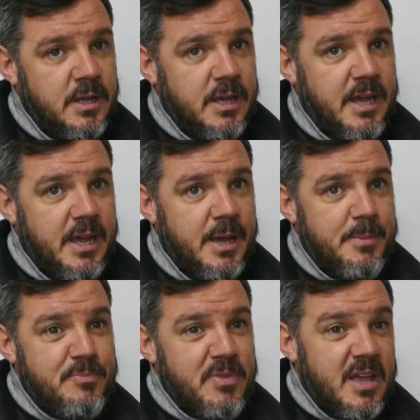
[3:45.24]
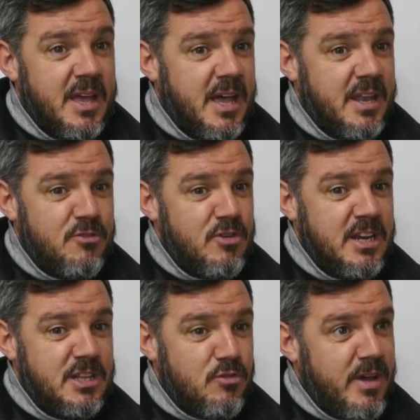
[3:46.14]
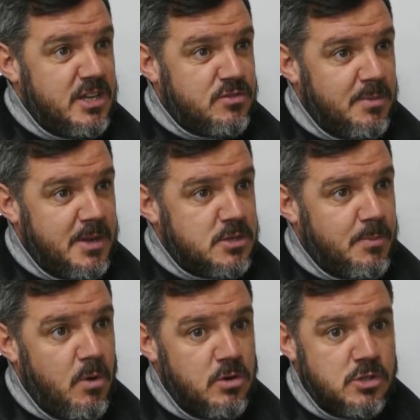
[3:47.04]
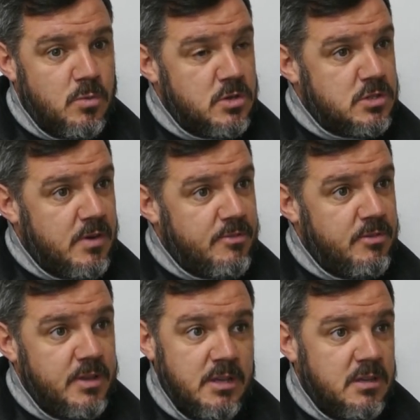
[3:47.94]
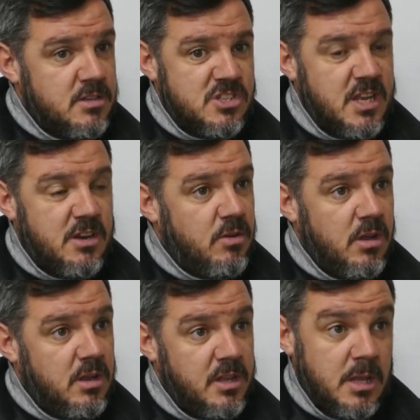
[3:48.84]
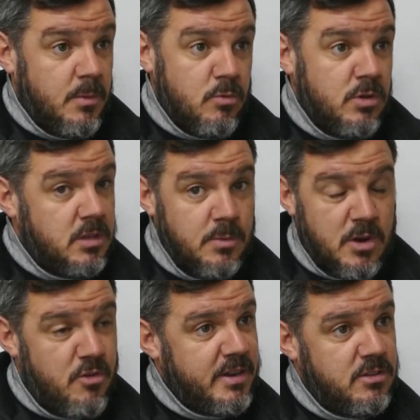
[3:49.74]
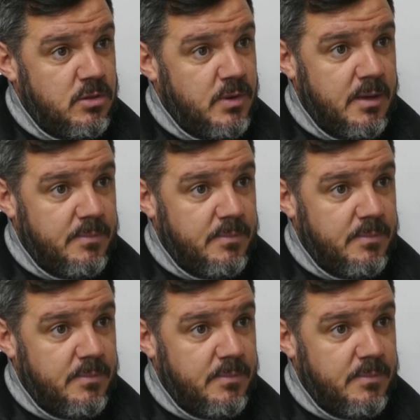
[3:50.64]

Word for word: Um, and really, the rage from our supporters towards the referee said it all, and they were right; they were correct to do that.